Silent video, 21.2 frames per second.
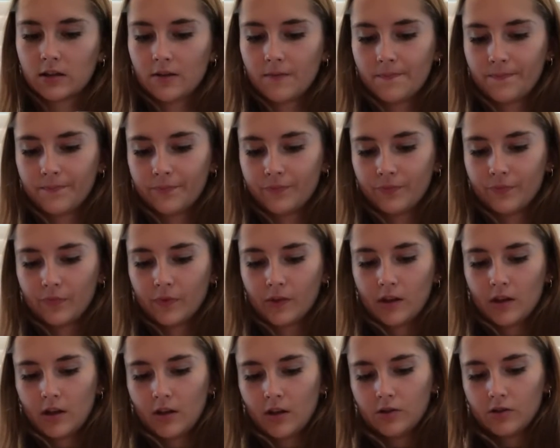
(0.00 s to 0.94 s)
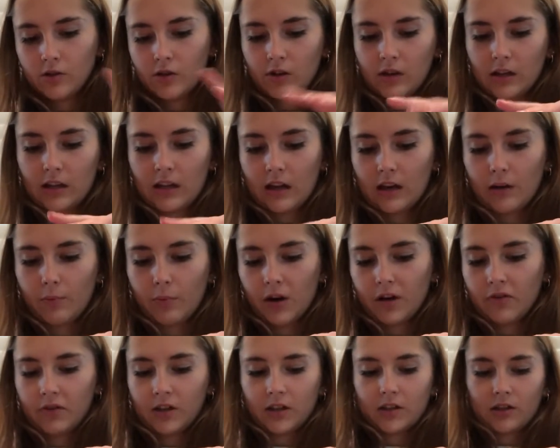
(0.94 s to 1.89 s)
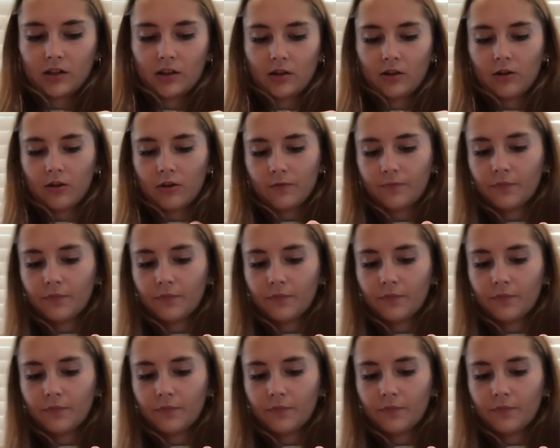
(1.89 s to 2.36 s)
so you can get a perfect circle.